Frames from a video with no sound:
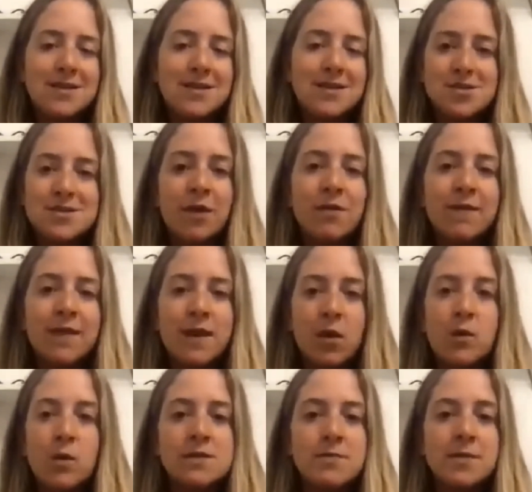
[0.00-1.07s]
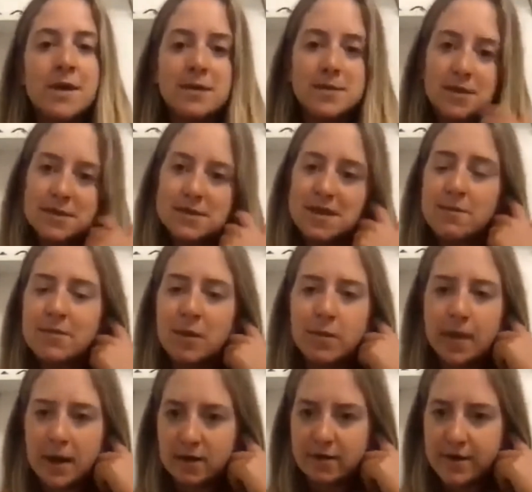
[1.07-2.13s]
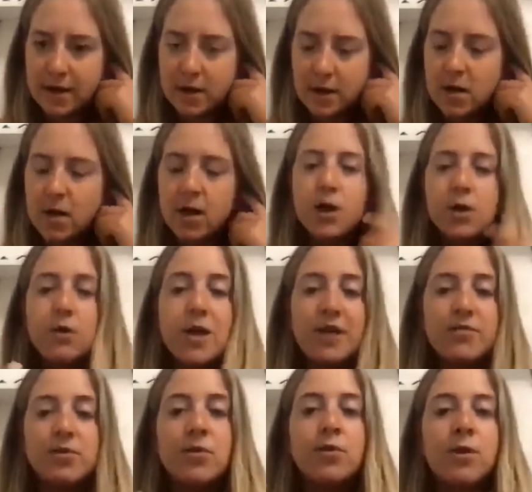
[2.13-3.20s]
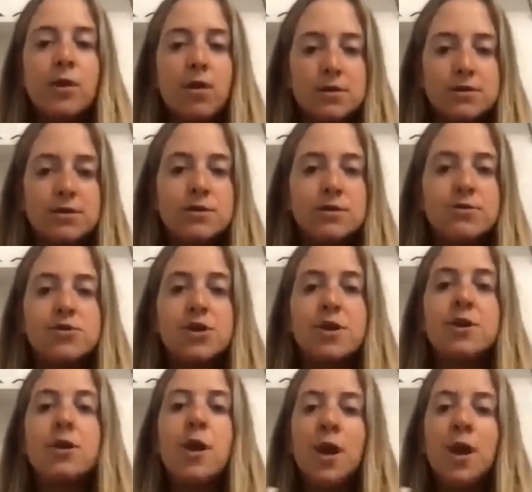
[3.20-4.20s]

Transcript: That's just how Vedic wisdom is. It's the same thing with Ayurveda. You have to know your constitution yeah.